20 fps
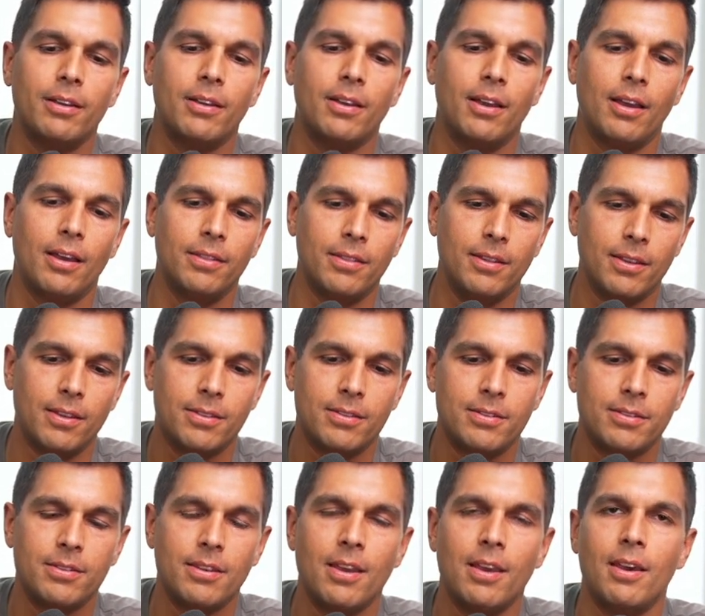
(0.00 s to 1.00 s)
And
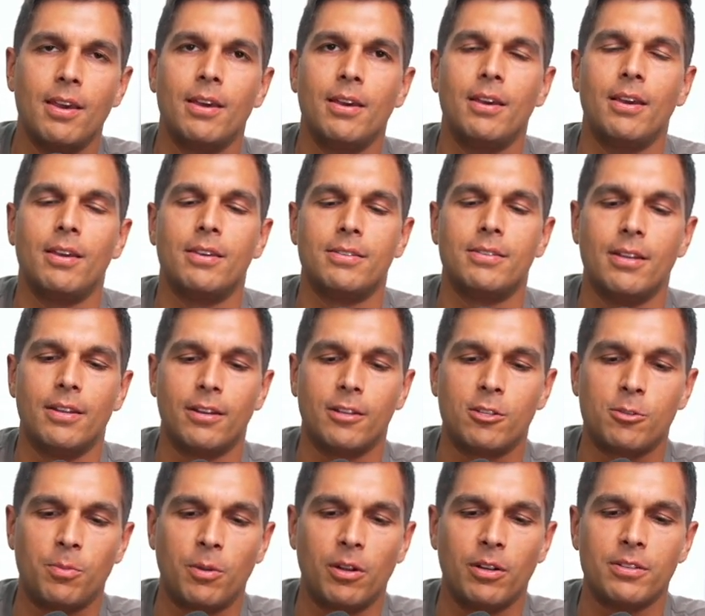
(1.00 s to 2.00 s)
this is then
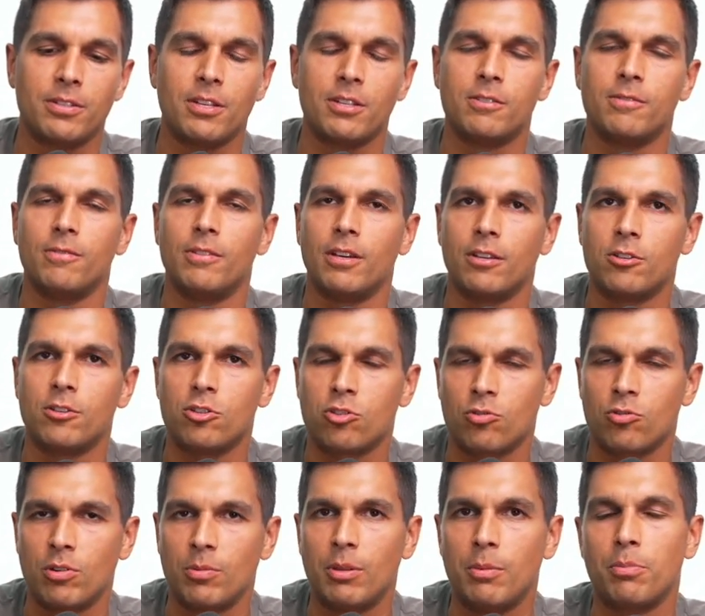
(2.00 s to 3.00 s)
experienced as
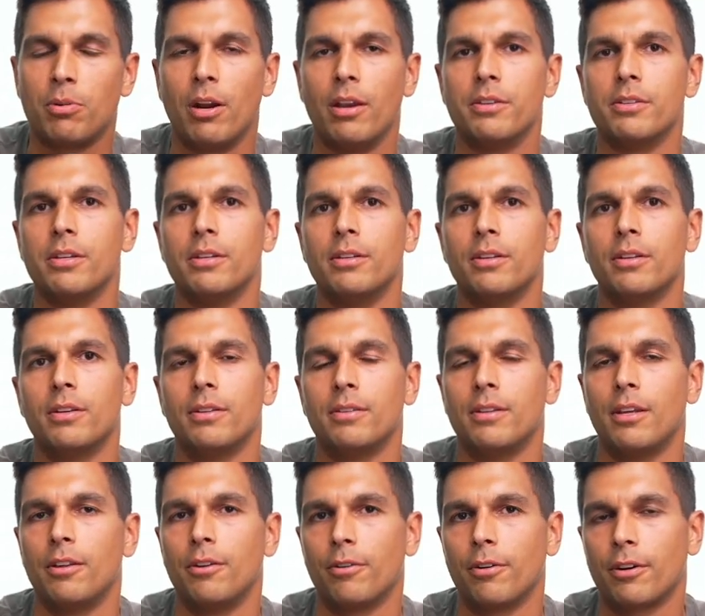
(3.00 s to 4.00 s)
extremely present,
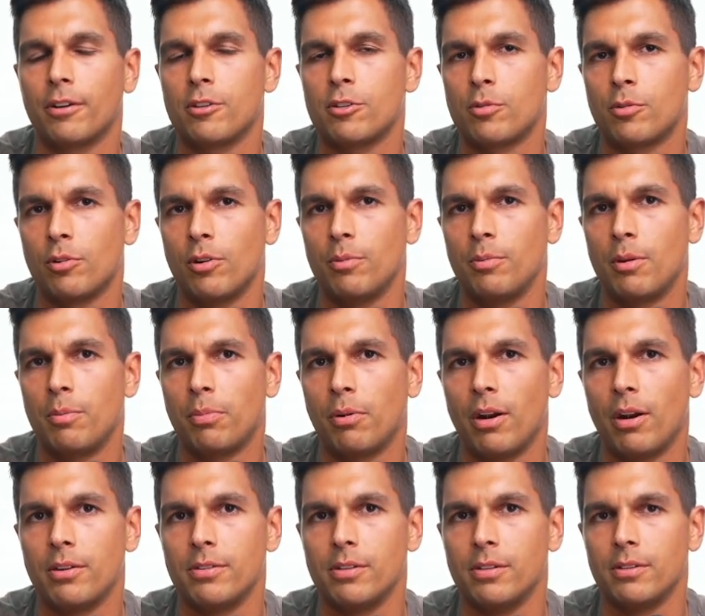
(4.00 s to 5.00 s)
that you're extremely
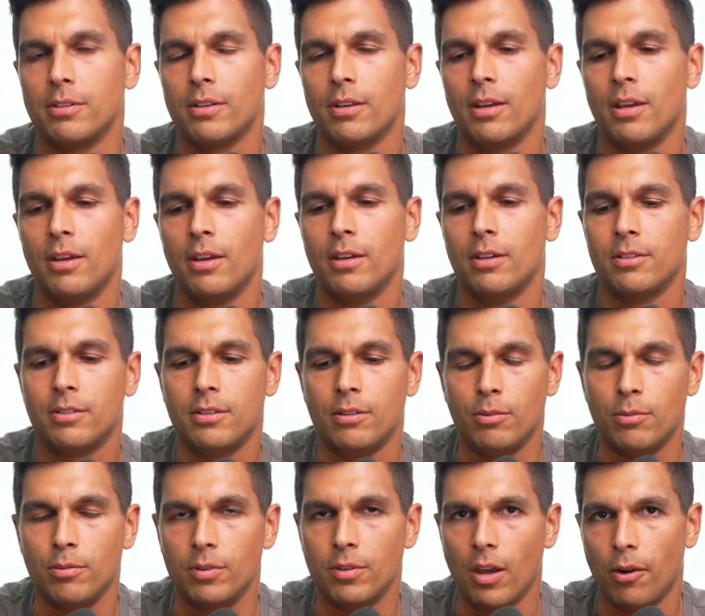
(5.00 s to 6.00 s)
present to
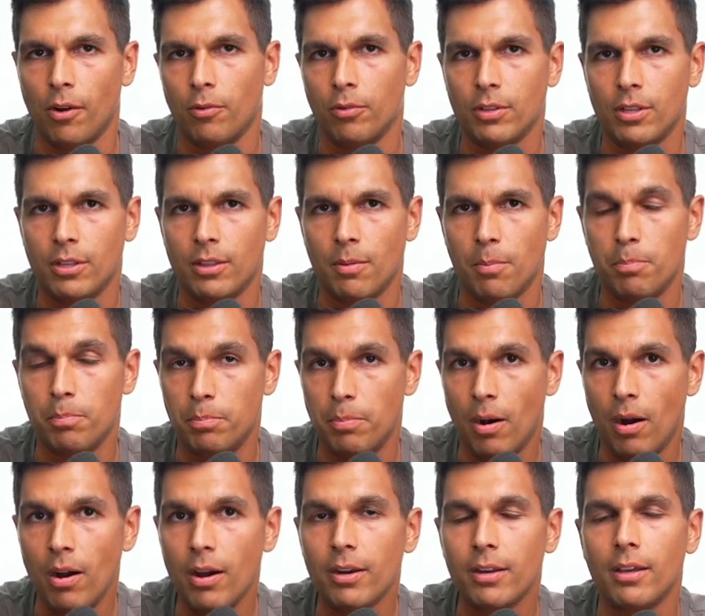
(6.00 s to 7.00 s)
not only the
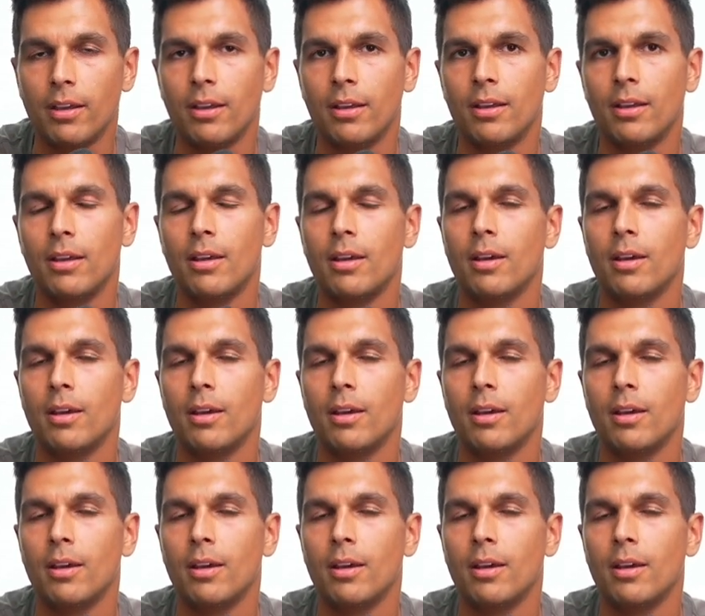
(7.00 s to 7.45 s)
body,